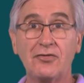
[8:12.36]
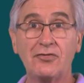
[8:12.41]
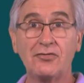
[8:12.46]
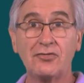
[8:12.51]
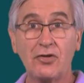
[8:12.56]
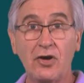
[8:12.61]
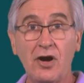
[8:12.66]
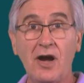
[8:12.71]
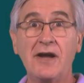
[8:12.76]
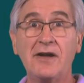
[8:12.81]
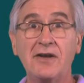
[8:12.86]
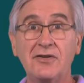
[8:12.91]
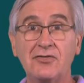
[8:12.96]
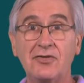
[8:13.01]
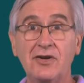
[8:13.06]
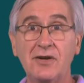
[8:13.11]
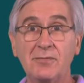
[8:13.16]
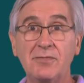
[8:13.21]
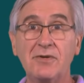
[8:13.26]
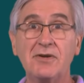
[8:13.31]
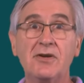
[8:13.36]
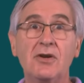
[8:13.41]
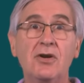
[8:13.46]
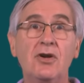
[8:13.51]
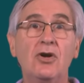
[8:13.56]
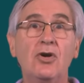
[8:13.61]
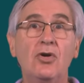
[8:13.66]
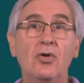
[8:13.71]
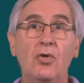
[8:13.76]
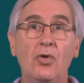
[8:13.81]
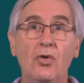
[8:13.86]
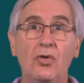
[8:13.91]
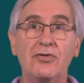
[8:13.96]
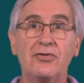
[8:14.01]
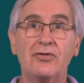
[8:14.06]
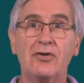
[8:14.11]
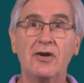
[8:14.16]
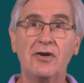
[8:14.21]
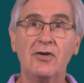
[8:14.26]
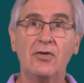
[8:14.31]
trying a treatment, or
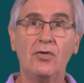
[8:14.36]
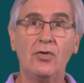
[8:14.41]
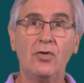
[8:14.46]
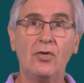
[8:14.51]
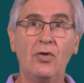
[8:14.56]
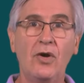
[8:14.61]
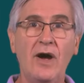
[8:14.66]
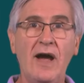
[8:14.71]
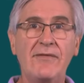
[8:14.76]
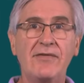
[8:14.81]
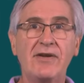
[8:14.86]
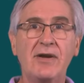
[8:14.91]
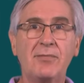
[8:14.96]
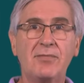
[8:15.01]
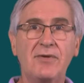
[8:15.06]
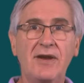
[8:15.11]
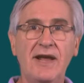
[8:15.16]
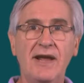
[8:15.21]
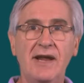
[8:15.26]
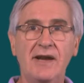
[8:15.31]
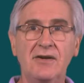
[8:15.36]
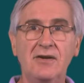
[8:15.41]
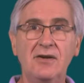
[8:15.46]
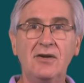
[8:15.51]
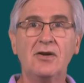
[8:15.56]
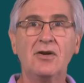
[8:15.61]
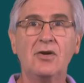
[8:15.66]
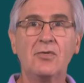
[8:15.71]
having a planned